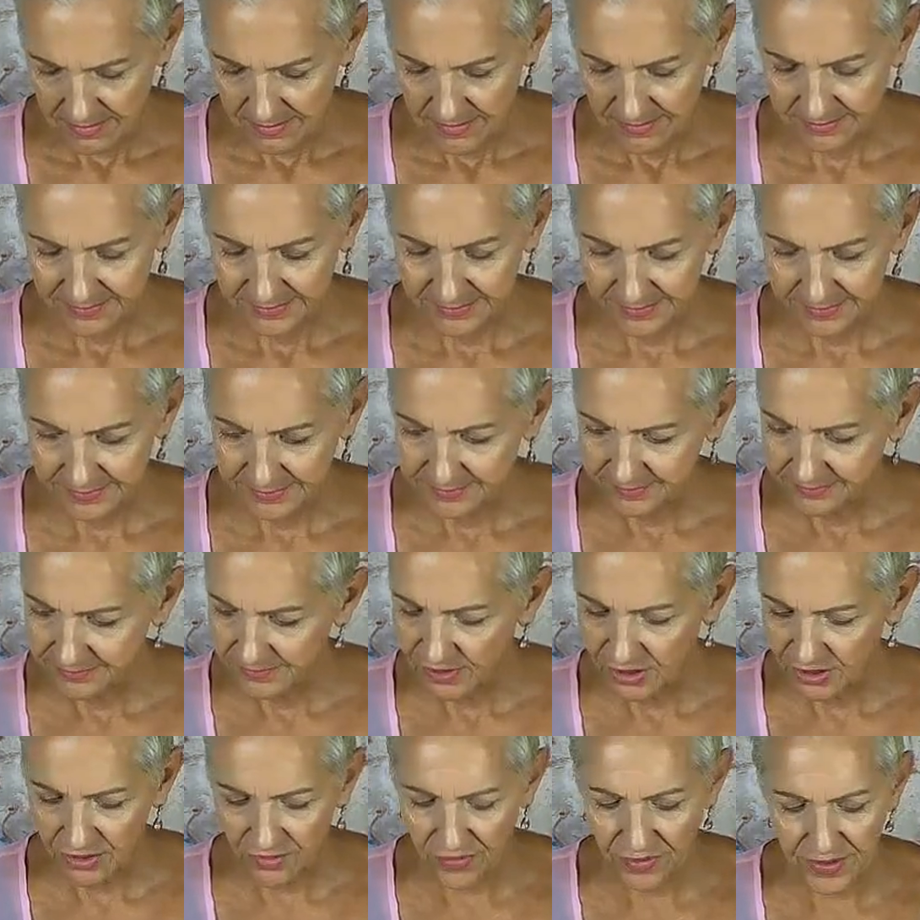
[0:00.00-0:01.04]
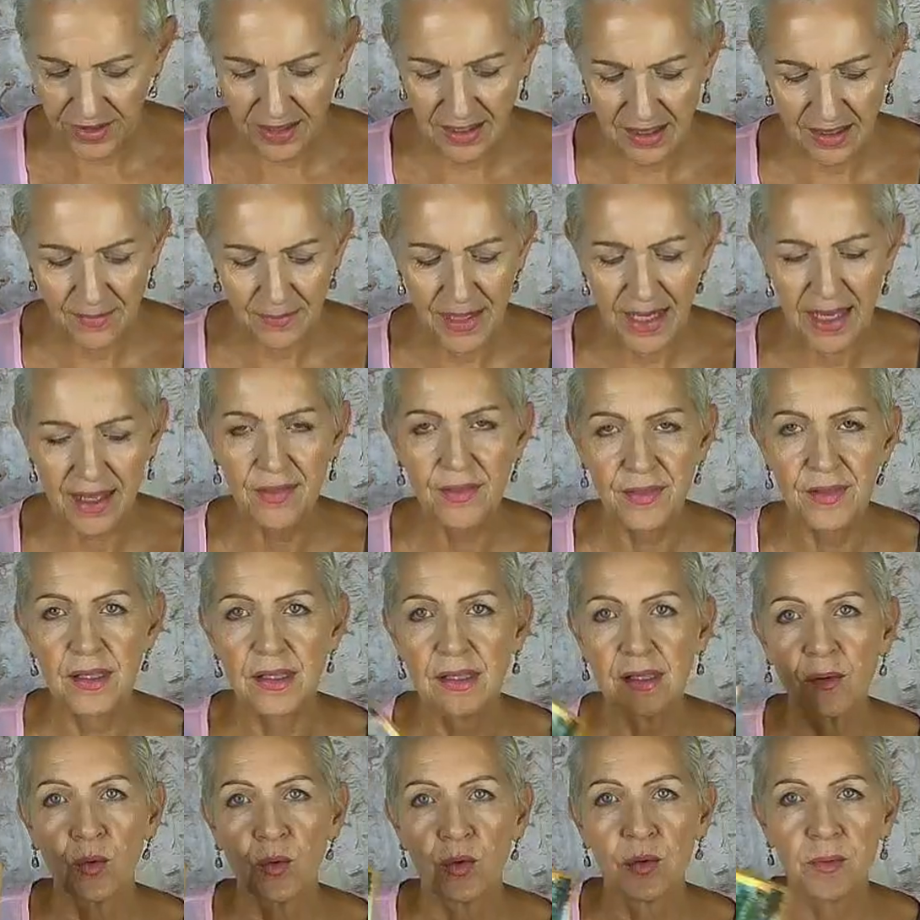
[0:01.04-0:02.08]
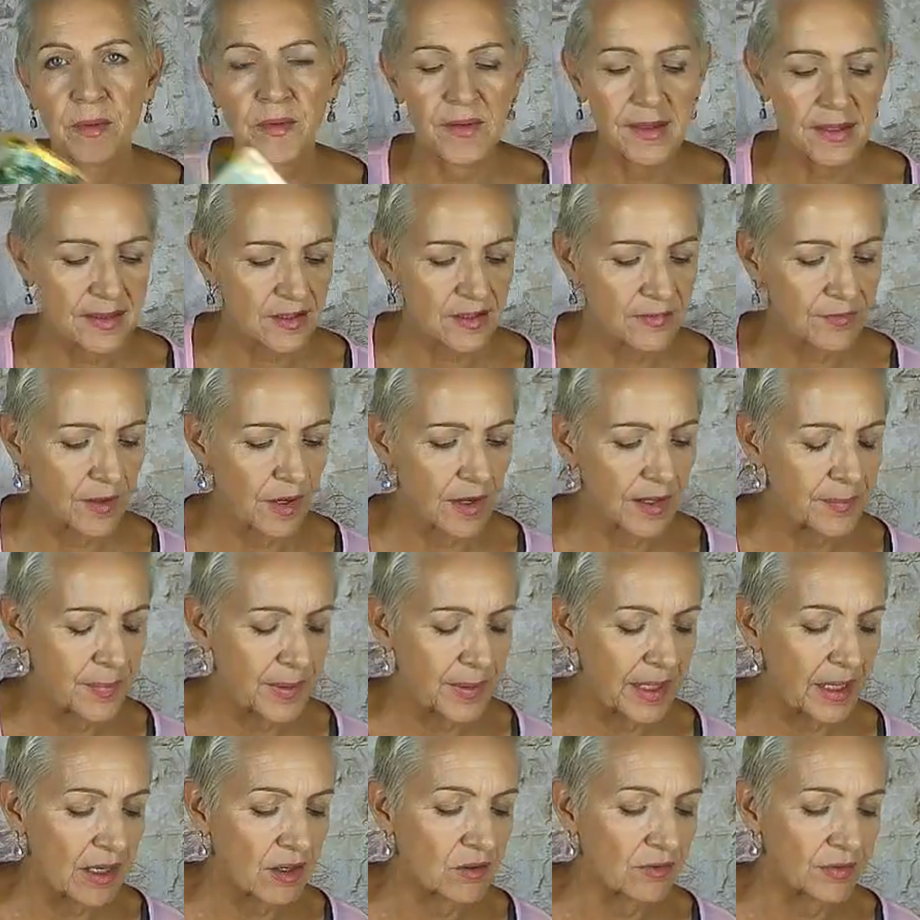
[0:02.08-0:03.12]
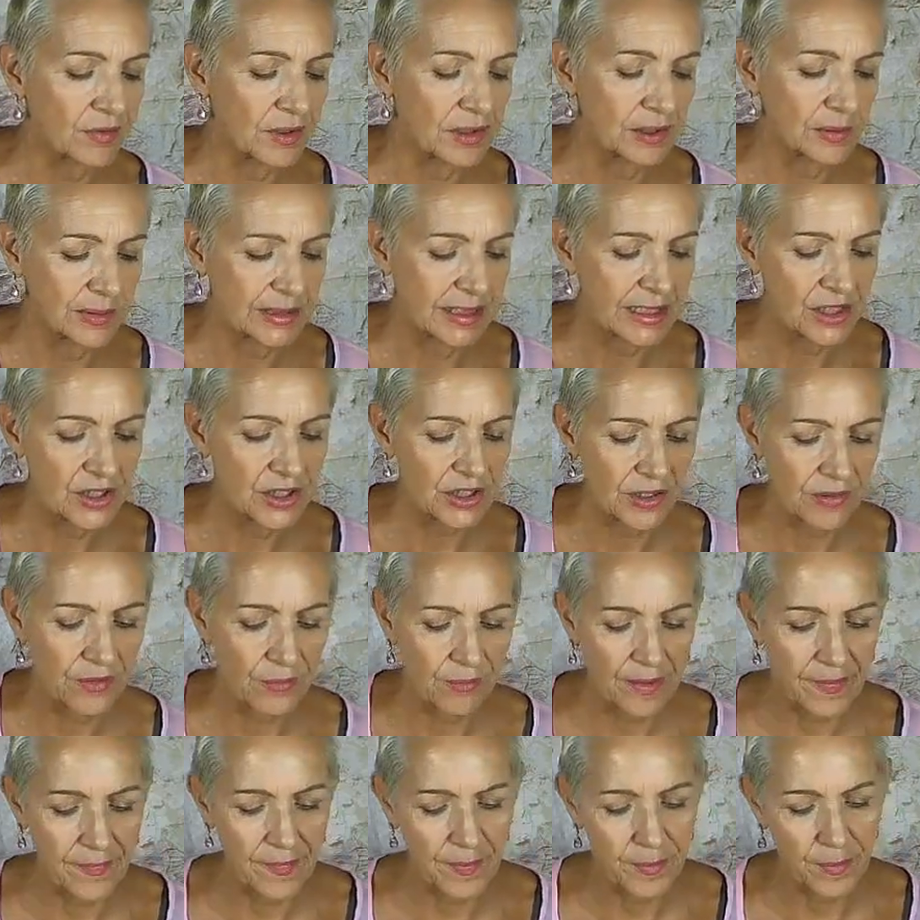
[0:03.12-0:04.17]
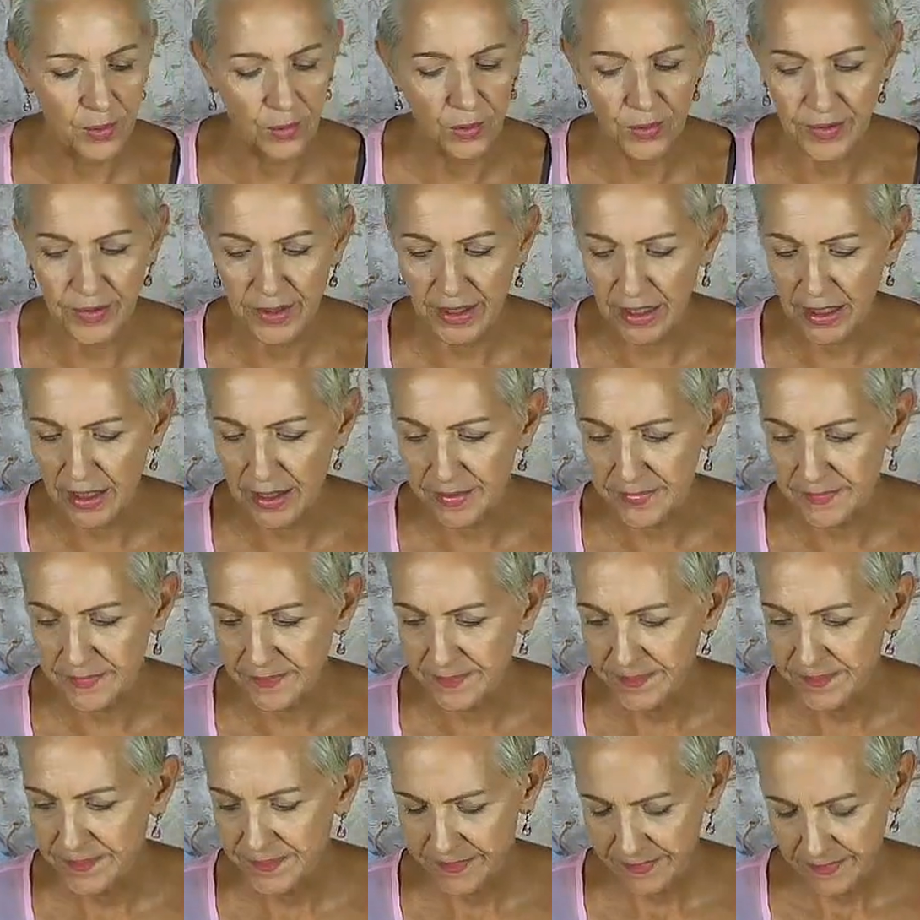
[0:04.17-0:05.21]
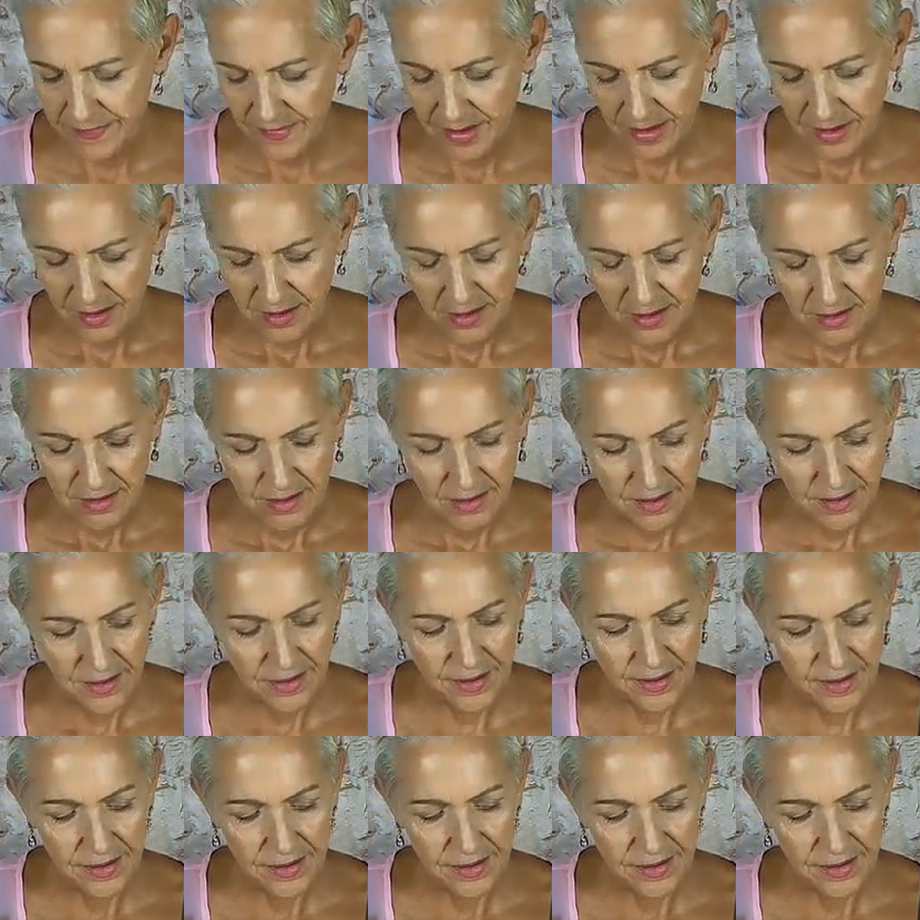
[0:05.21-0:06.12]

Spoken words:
You've got thinking man, thinking woman. This divine pair are following each other around the board here. Look